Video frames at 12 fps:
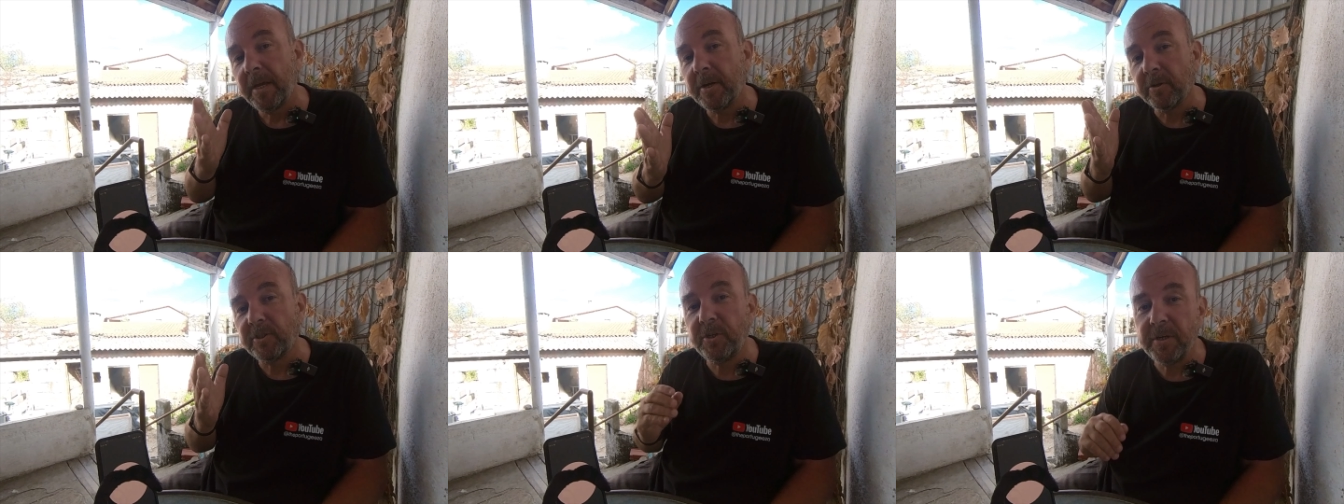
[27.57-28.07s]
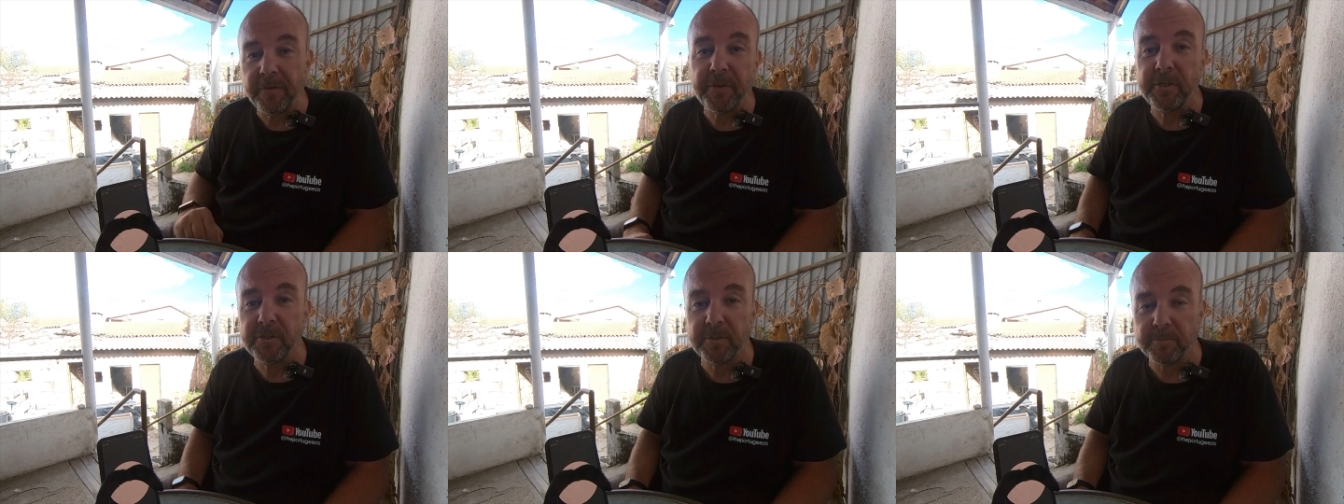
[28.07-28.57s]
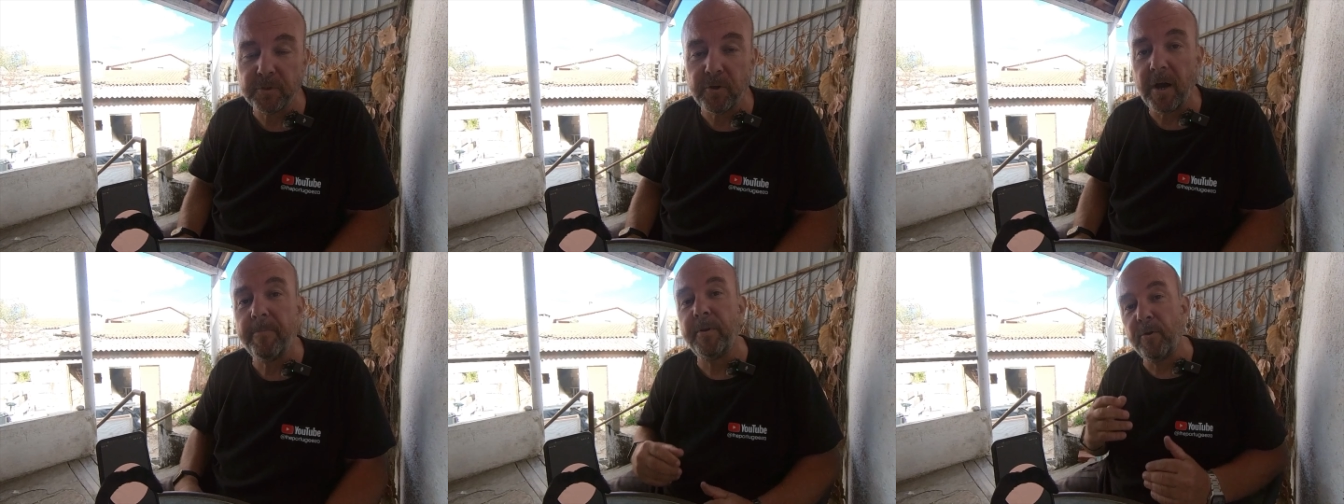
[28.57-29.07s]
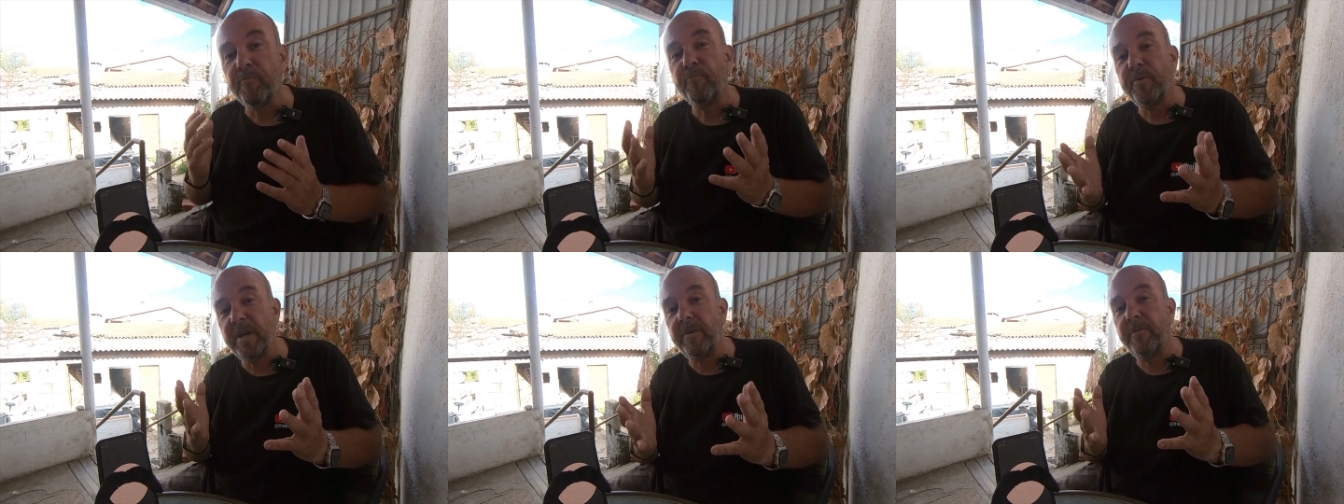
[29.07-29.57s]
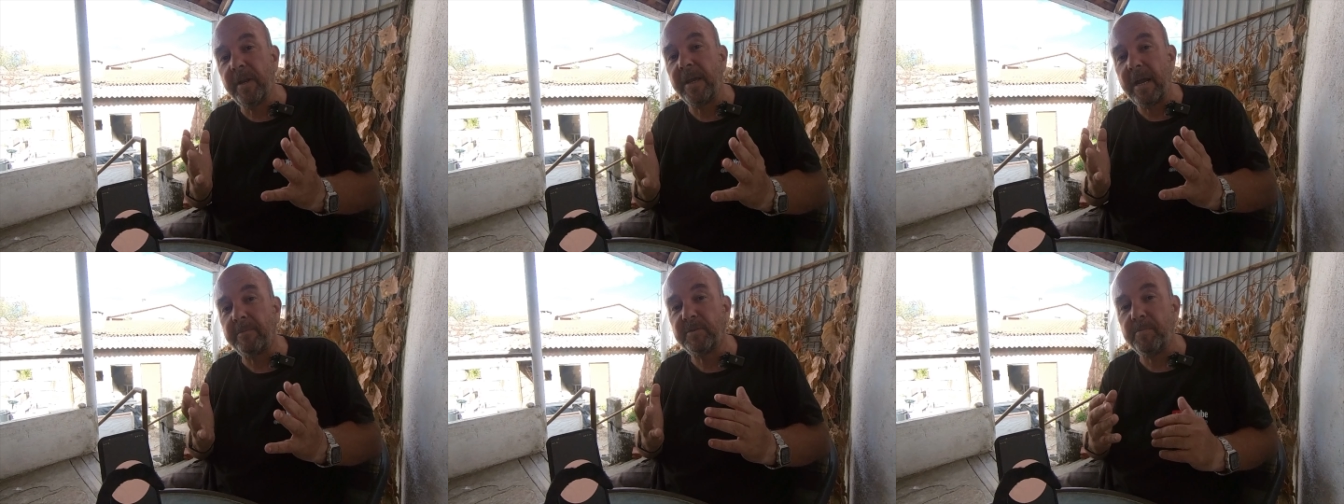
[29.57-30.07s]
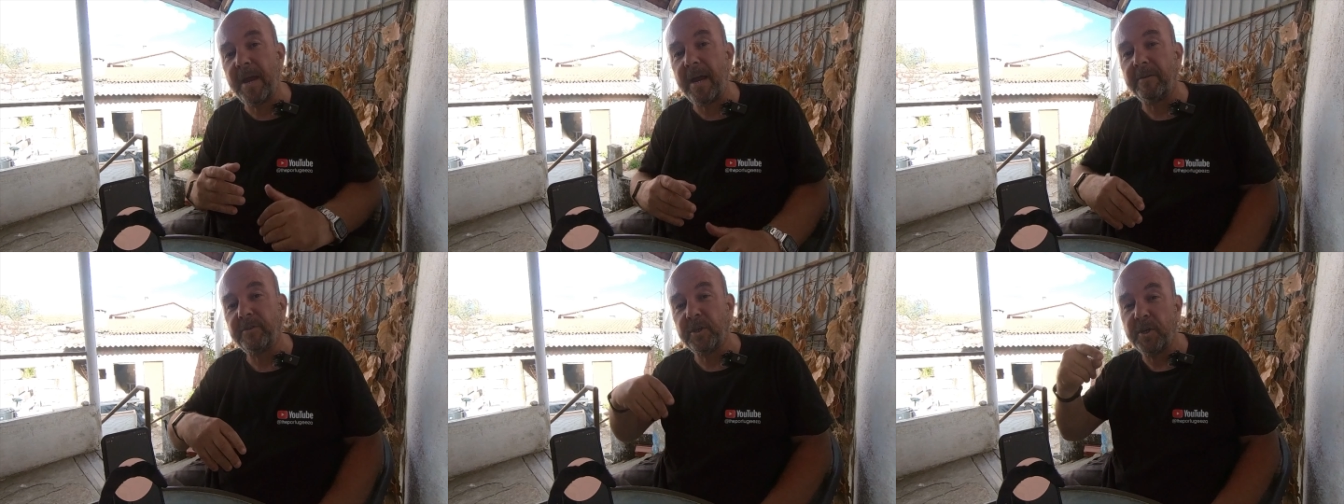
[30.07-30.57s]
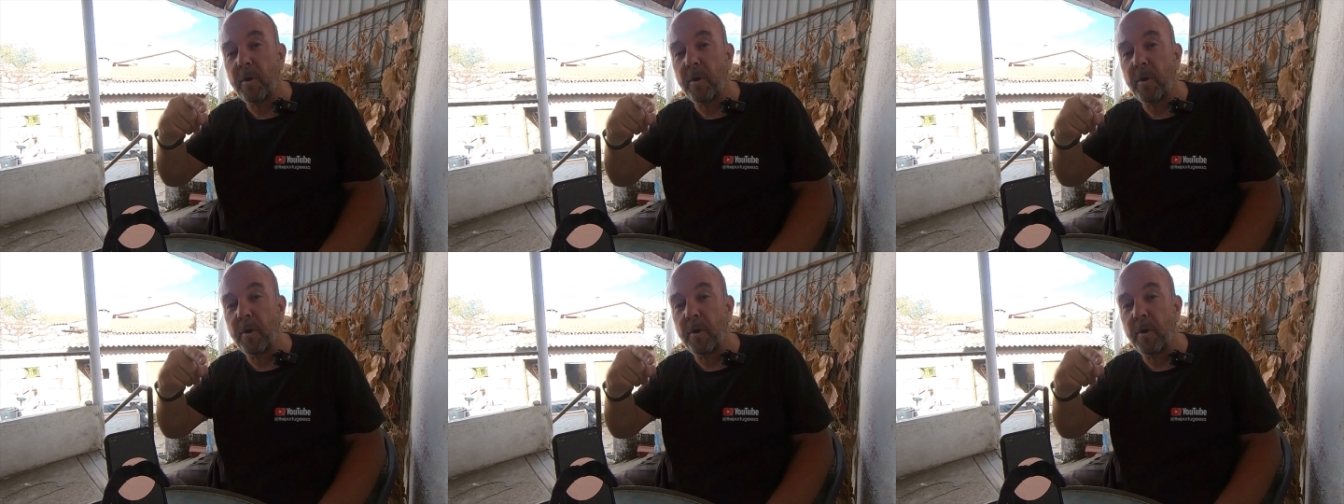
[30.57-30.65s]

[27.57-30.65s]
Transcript: it costs you nothing to subscribe, but it really, really helps me out.